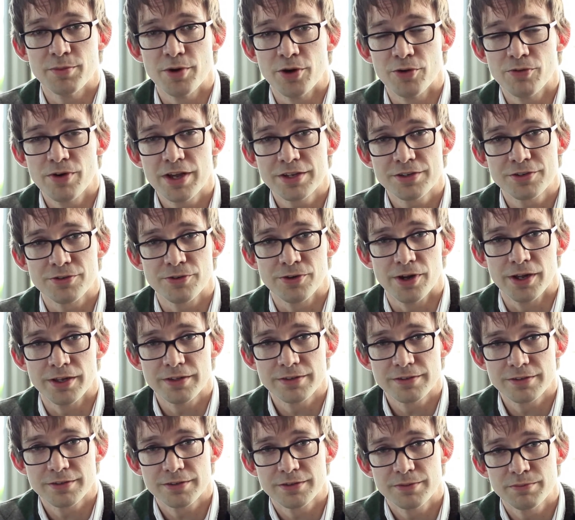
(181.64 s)
about
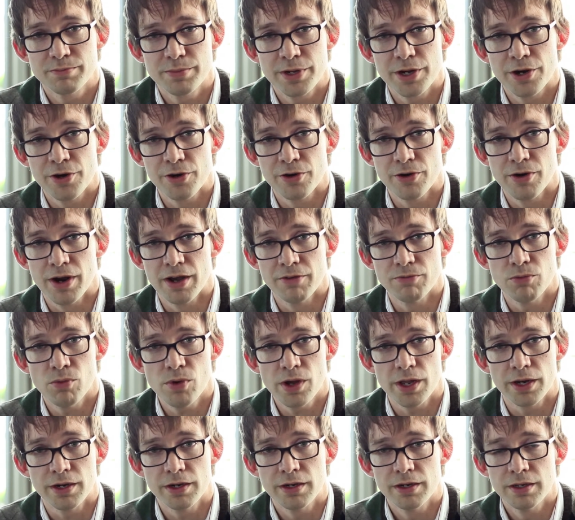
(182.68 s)
restaurants, paragraph
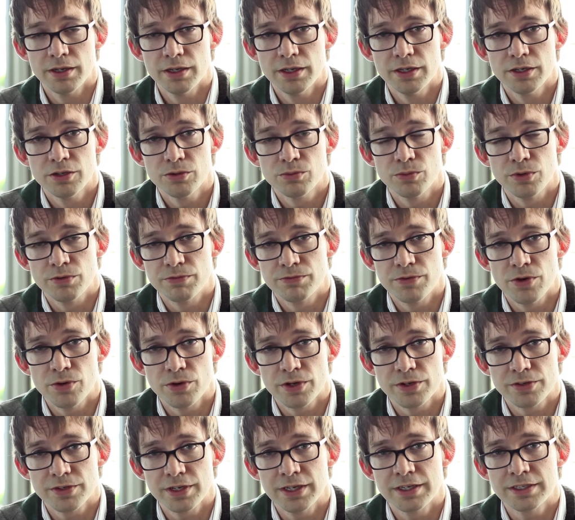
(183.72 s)
1 would
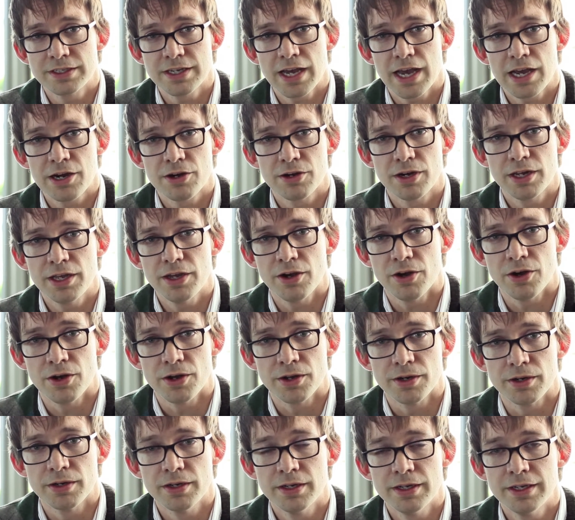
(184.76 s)
focus entirely
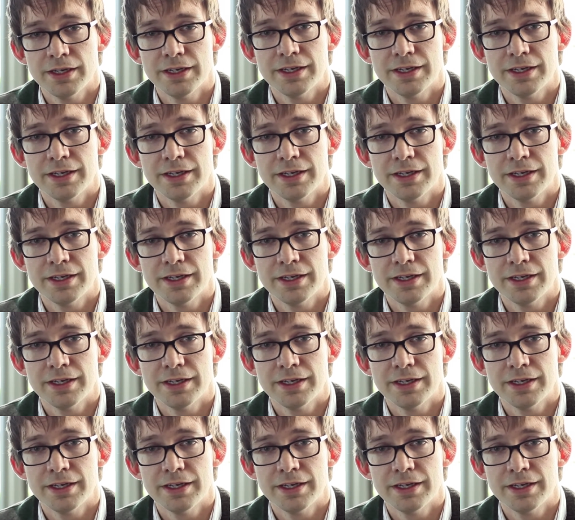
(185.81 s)
on